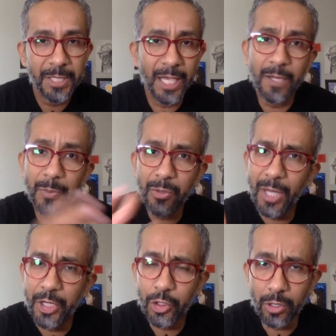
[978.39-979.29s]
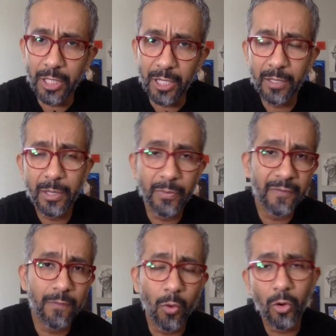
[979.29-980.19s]
Take them through that journey, the
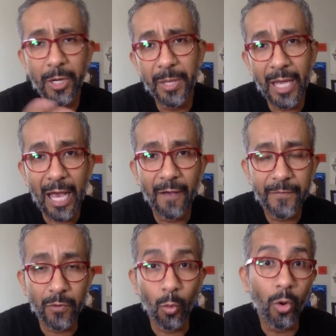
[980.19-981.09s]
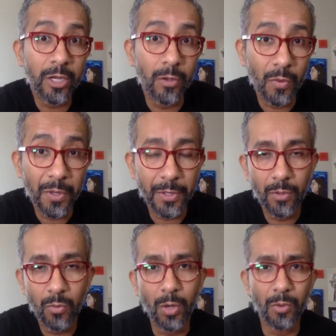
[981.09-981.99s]
before and the after working with
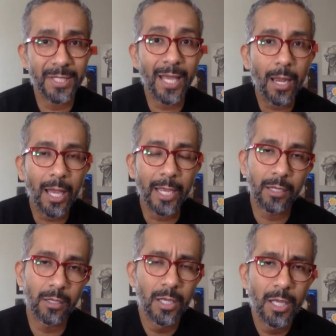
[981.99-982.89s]
you. What was that like?